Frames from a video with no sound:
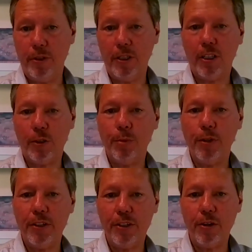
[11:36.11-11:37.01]
It
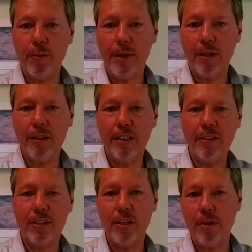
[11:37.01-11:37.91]
exploits their
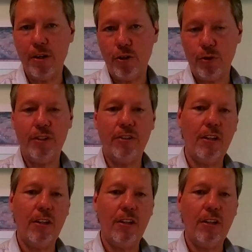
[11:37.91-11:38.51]
abilities and their interests